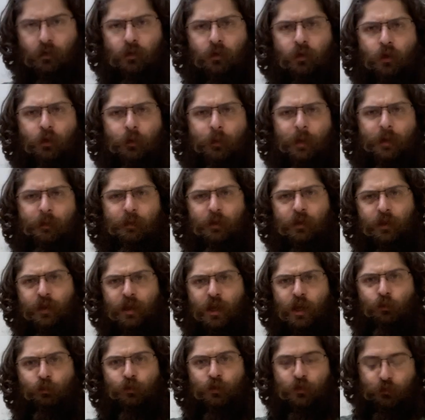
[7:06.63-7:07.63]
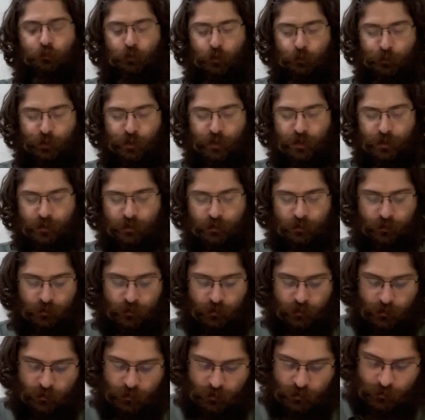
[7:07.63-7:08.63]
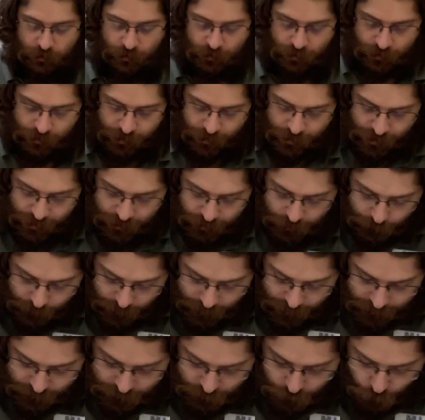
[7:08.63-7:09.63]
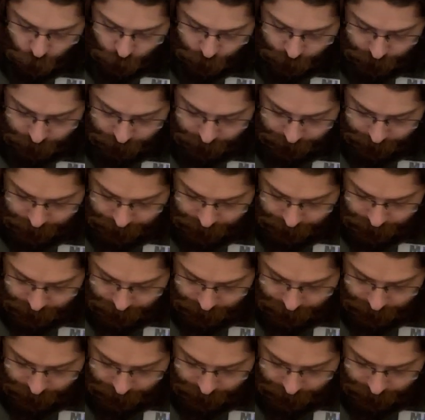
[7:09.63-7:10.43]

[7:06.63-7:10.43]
Or maybe the camera's flipping it. Anyway, that's a quarter done.